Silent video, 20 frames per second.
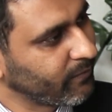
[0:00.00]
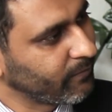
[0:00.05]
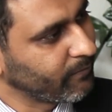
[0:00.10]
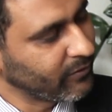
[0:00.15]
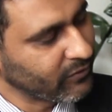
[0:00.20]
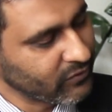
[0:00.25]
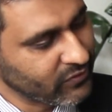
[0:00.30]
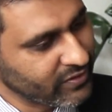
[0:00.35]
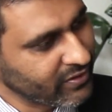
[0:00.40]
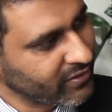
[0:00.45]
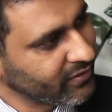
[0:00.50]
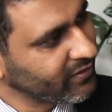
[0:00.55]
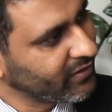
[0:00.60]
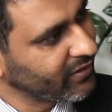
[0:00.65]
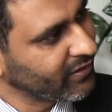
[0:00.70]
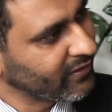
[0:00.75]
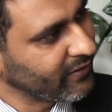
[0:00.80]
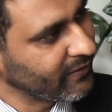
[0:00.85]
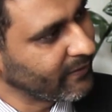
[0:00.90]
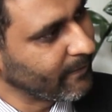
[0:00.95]
proceed
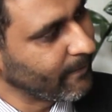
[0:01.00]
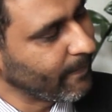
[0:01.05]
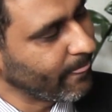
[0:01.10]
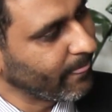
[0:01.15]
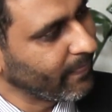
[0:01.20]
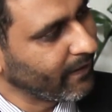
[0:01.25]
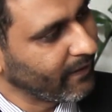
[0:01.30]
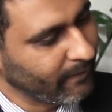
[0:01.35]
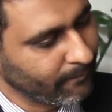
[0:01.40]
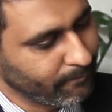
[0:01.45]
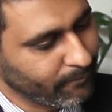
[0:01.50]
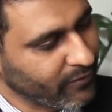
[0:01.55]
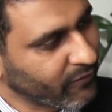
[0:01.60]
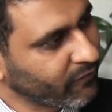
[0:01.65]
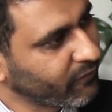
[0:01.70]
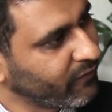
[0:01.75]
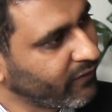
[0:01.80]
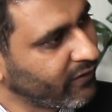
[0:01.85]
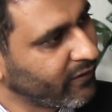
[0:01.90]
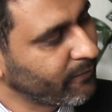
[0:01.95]
their
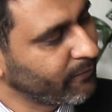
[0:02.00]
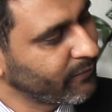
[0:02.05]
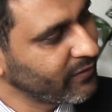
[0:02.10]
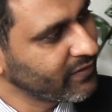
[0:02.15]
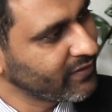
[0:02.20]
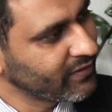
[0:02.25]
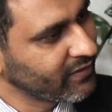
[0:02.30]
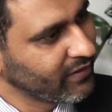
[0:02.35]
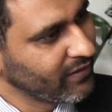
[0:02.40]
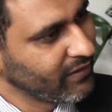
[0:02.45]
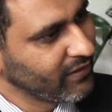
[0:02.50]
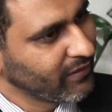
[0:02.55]
performance.